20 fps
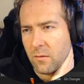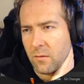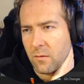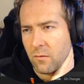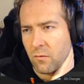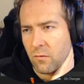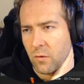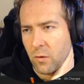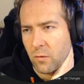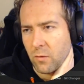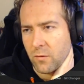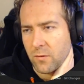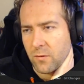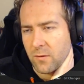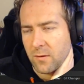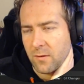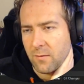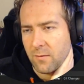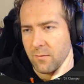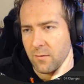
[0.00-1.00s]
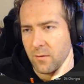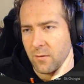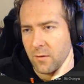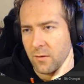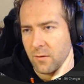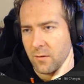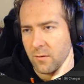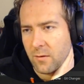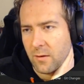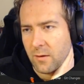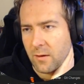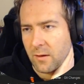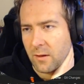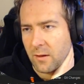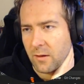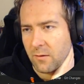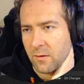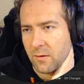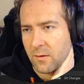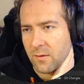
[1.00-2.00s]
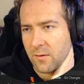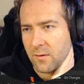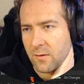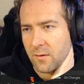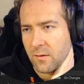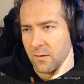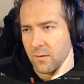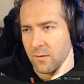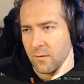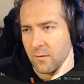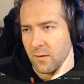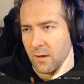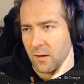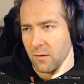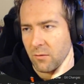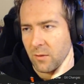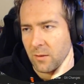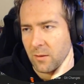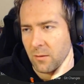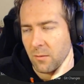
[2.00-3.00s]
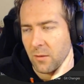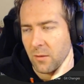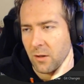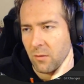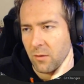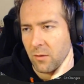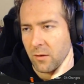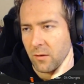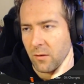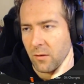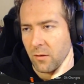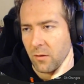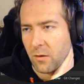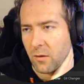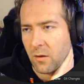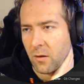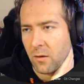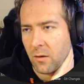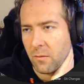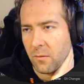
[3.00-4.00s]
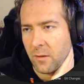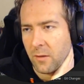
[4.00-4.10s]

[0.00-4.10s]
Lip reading: rows differ, and here it's decremented by 1 on a column